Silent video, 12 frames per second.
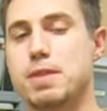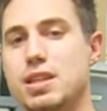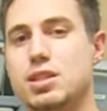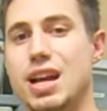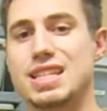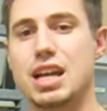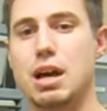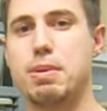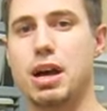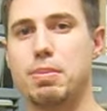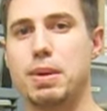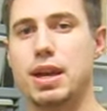So that's how I
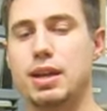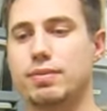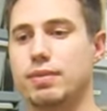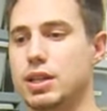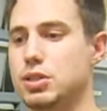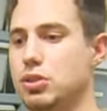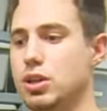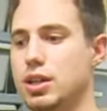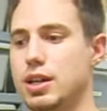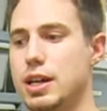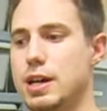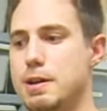palpate. I do it
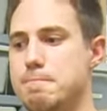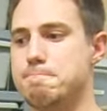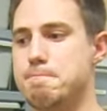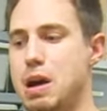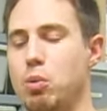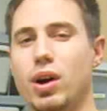about